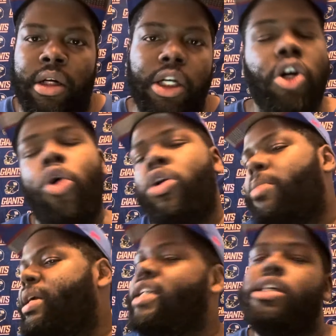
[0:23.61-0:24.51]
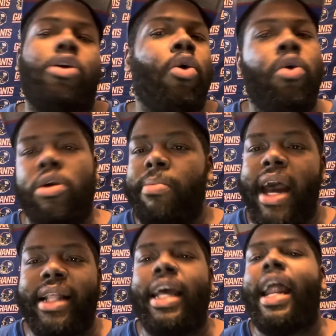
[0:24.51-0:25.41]
They're going up against a
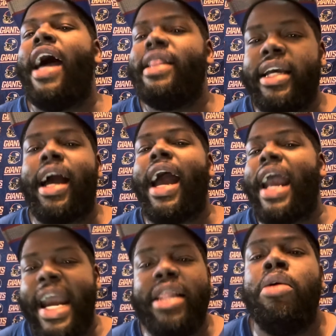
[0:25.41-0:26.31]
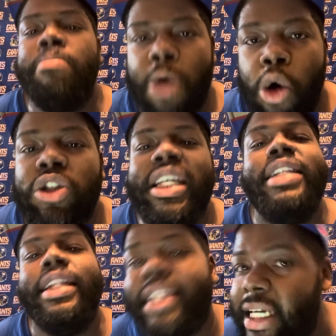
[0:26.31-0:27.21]
quarterback that I think I hate the most in
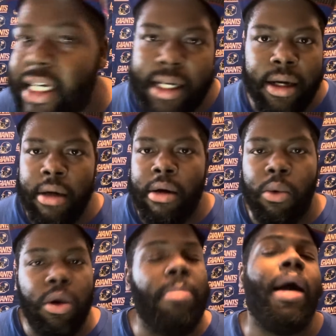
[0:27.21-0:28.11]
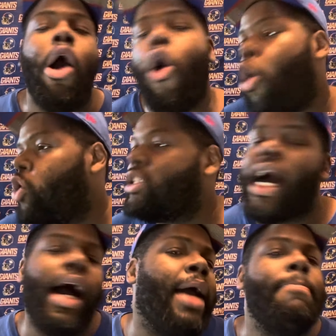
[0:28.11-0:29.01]
the league. One of my
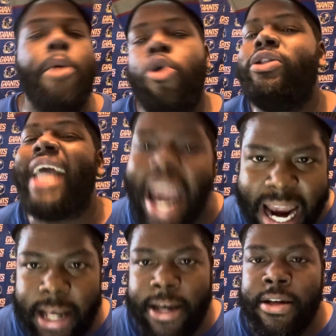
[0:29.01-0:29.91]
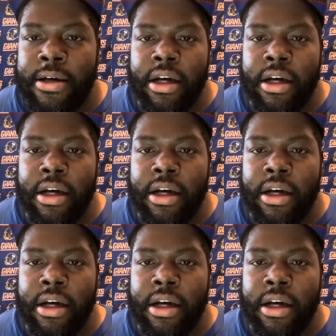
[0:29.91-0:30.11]
all-time most hated,